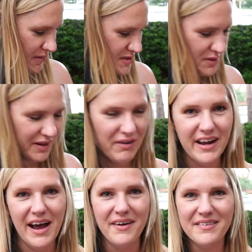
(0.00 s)
what he was doing
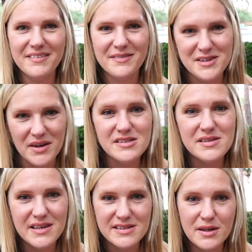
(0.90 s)
right now. So he's
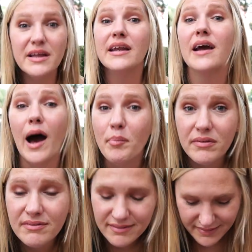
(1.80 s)
he's cleaning up.
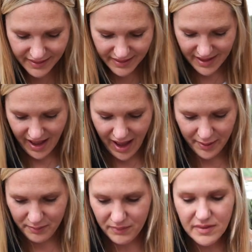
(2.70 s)
Gotcha.
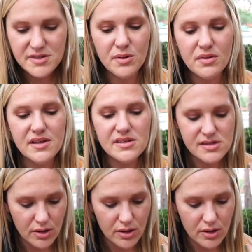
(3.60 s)
Um, so this